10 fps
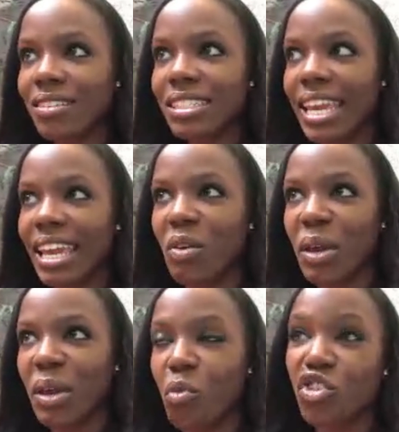taking
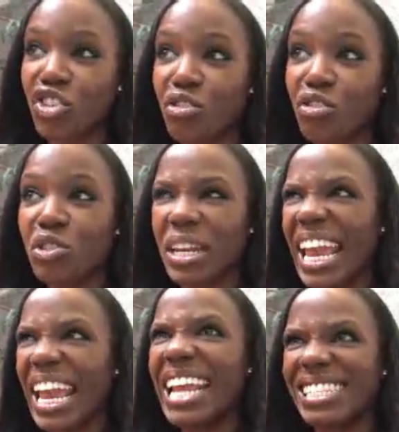away more shows, and
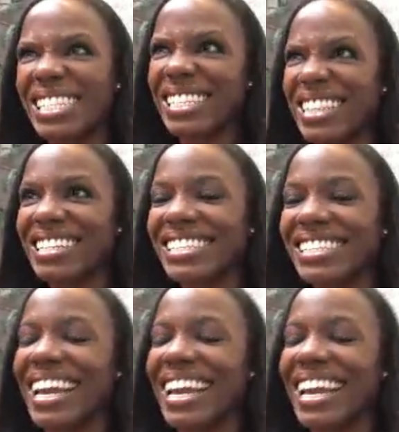I hate to say this,